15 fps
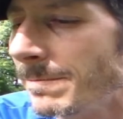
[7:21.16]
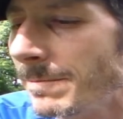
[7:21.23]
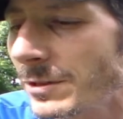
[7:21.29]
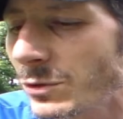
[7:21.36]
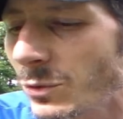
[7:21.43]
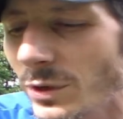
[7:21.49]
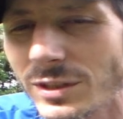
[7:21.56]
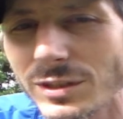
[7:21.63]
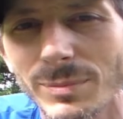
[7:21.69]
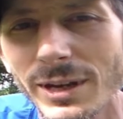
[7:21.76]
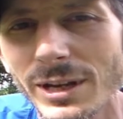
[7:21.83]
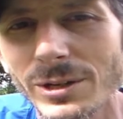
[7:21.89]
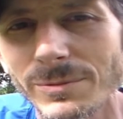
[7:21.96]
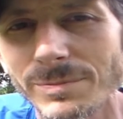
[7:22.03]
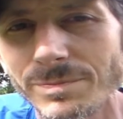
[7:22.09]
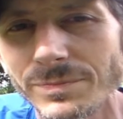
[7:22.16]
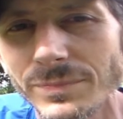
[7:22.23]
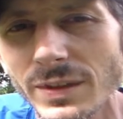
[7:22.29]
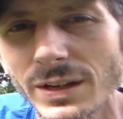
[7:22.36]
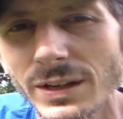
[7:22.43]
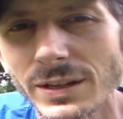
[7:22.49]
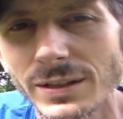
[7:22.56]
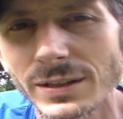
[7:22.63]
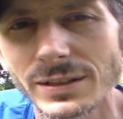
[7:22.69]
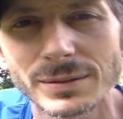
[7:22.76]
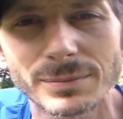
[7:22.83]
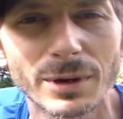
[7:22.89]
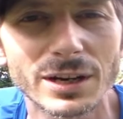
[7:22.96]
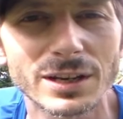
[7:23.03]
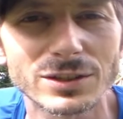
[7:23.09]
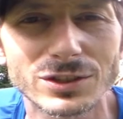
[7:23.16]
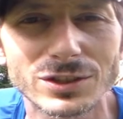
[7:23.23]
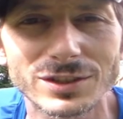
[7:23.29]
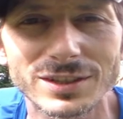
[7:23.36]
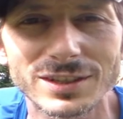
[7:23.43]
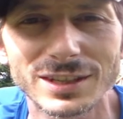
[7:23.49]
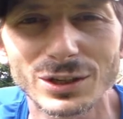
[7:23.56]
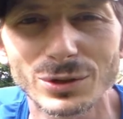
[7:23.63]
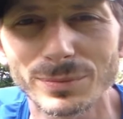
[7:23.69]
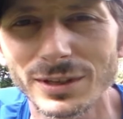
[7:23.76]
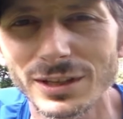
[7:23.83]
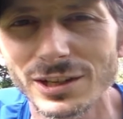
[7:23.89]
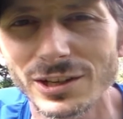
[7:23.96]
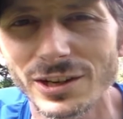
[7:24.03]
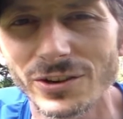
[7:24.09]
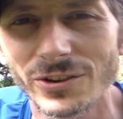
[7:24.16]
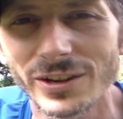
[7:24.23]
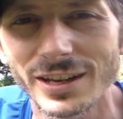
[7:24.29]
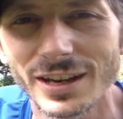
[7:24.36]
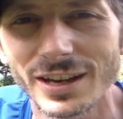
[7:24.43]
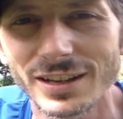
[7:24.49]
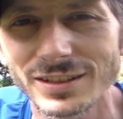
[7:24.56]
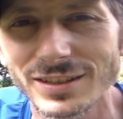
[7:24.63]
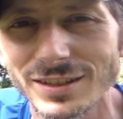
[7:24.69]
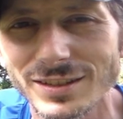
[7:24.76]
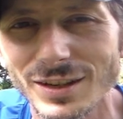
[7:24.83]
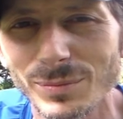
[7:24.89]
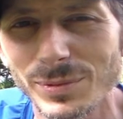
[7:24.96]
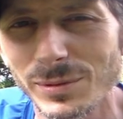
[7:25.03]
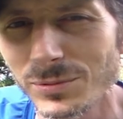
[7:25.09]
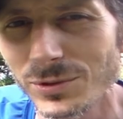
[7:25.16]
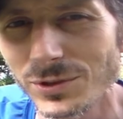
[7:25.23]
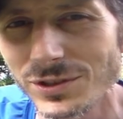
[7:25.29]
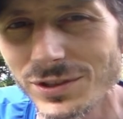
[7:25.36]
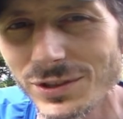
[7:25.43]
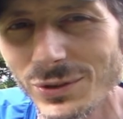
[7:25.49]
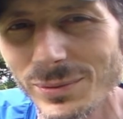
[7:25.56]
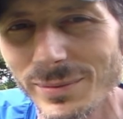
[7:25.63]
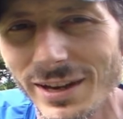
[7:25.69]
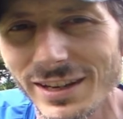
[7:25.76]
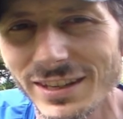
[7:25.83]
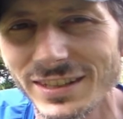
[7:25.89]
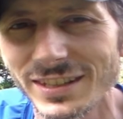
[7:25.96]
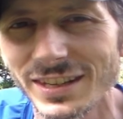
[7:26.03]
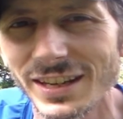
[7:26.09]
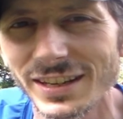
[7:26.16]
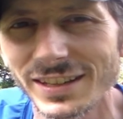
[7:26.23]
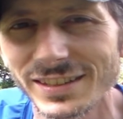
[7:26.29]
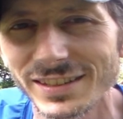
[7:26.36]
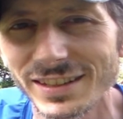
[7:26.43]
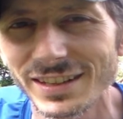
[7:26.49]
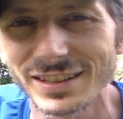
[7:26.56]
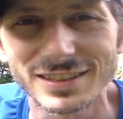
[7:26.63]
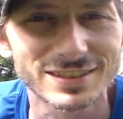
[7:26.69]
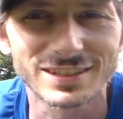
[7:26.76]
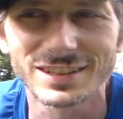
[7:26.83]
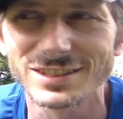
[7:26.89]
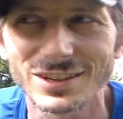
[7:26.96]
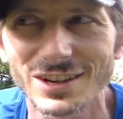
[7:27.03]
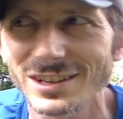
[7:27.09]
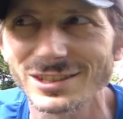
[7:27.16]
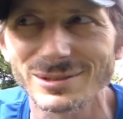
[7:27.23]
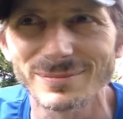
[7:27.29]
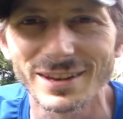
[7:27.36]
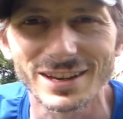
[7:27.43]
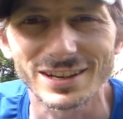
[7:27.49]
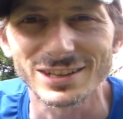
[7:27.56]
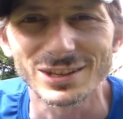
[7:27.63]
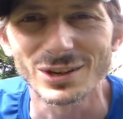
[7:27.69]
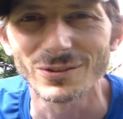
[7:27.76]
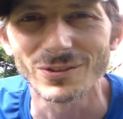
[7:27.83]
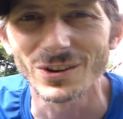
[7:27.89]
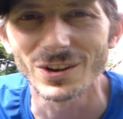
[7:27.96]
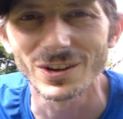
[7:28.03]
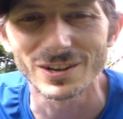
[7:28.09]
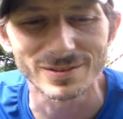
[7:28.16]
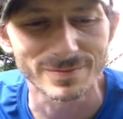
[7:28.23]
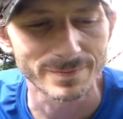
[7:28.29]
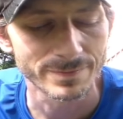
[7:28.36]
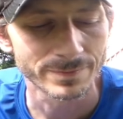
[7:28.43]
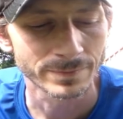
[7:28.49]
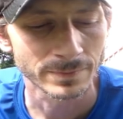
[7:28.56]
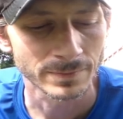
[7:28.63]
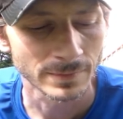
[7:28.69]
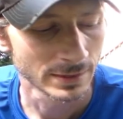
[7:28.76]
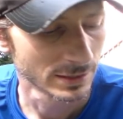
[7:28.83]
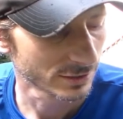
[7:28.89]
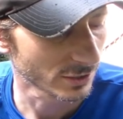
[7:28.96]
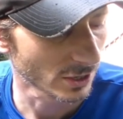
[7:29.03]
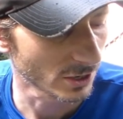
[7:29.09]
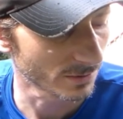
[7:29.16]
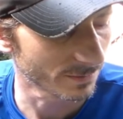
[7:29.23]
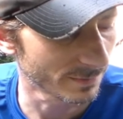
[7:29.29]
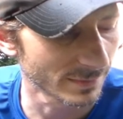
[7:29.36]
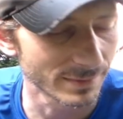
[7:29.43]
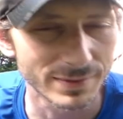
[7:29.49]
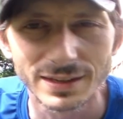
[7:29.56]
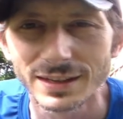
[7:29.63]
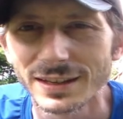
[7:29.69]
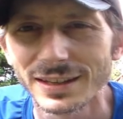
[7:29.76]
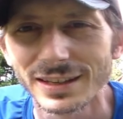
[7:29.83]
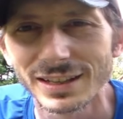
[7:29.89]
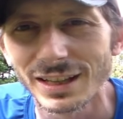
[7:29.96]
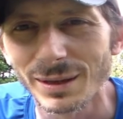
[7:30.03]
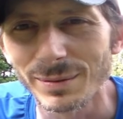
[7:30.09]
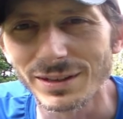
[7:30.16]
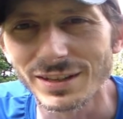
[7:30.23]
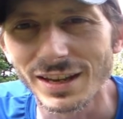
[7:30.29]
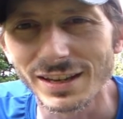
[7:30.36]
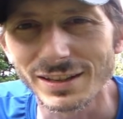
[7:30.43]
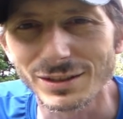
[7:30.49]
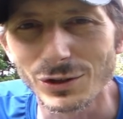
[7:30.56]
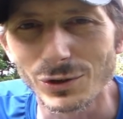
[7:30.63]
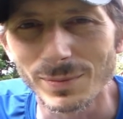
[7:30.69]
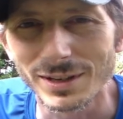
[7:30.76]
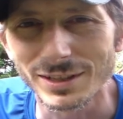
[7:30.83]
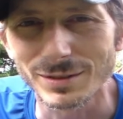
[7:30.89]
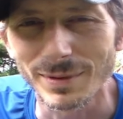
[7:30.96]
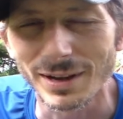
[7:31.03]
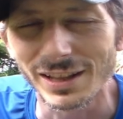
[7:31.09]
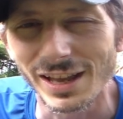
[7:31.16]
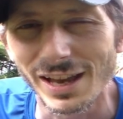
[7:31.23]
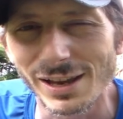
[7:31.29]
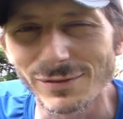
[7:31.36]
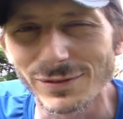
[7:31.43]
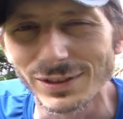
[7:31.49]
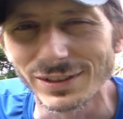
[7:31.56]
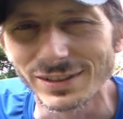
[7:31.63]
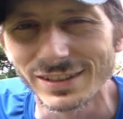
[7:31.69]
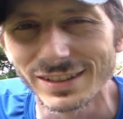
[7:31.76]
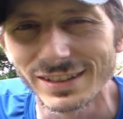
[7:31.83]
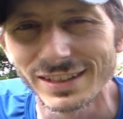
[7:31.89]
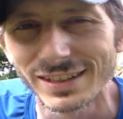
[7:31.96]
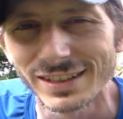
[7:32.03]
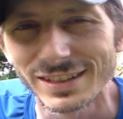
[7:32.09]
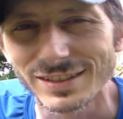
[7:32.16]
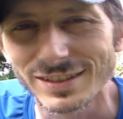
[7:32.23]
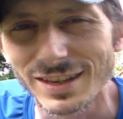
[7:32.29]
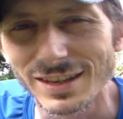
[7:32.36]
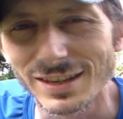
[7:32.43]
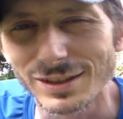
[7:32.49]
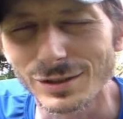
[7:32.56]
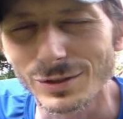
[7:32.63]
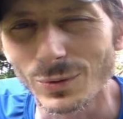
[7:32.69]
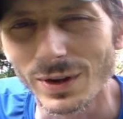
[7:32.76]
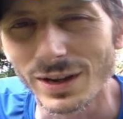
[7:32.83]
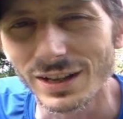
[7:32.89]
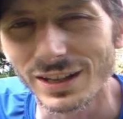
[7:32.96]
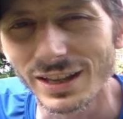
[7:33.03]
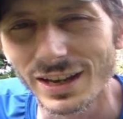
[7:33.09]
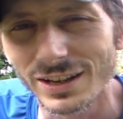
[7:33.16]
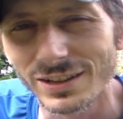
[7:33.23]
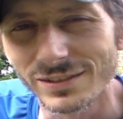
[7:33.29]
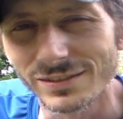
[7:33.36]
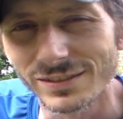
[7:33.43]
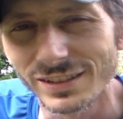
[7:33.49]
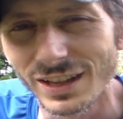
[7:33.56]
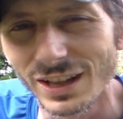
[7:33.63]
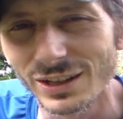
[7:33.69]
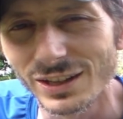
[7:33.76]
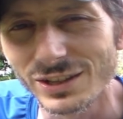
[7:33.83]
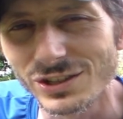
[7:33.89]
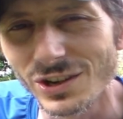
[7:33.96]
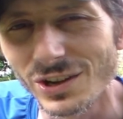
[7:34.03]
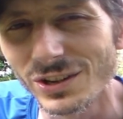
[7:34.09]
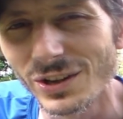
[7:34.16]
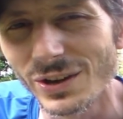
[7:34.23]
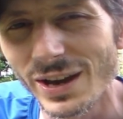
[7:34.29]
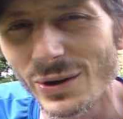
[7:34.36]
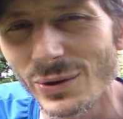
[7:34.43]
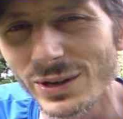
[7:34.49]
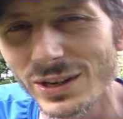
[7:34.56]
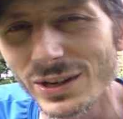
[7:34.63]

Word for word: That's what it's about. Money's just an intermediary, guys. That's how people used to do it back in the day. It's awesome. How can you go wrong? So, let me take 2 minutes of my life and skin this quail out, and I'll let y'all know how it